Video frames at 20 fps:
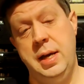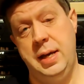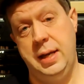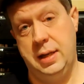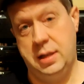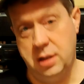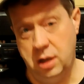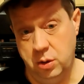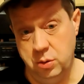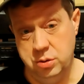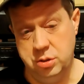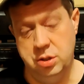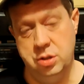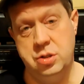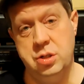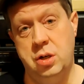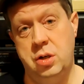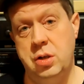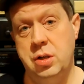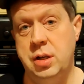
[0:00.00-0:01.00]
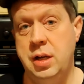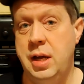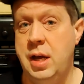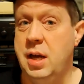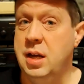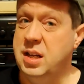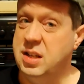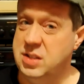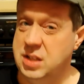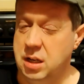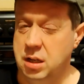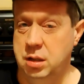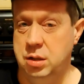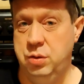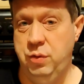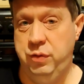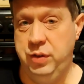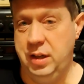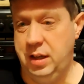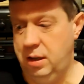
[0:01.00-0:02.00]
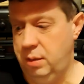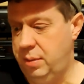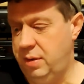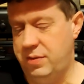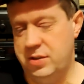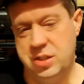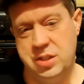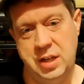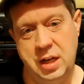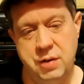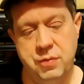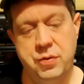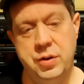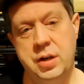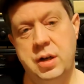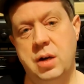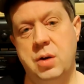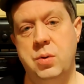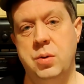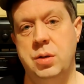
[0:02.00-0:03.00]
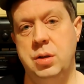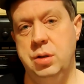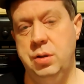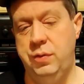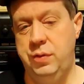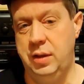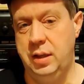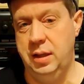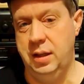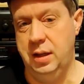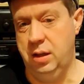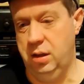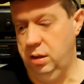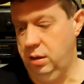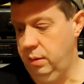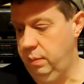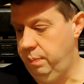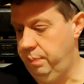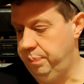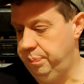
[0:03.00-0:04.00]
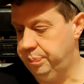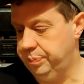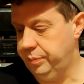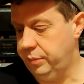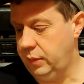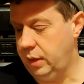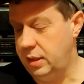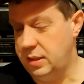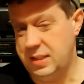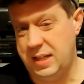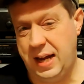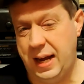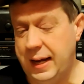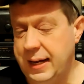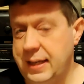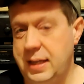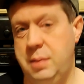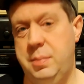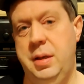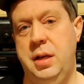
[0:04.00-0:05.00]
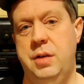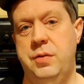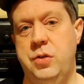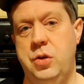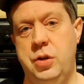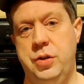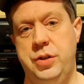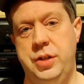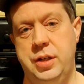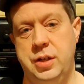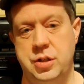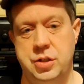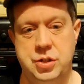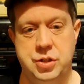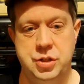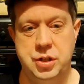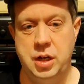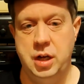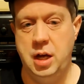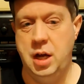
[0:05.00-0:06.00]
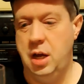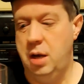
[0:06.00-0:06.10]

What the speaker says: It coats the tongue, gives it a lovely little bit of a savoury note, lovely little tiny bit of earthiness,